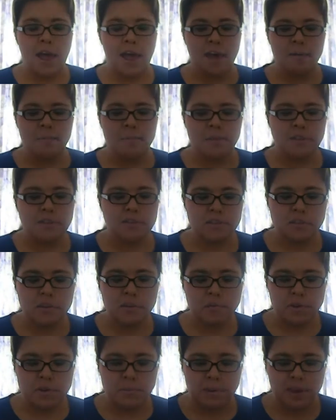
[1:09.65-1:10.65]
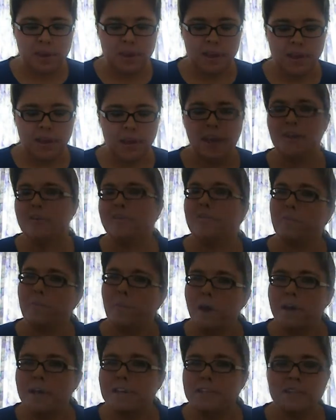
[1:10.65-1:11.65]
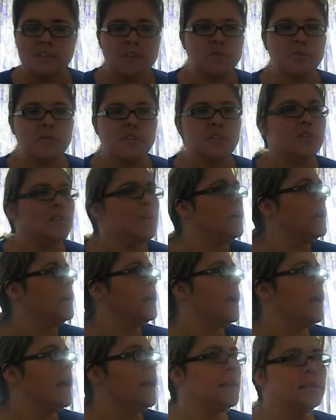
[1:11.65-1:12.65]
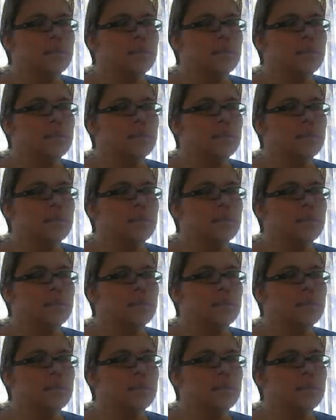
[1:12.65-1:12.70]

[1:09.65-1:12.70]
Um, it's a lovely pink. I don't know why I didn't own this earlier.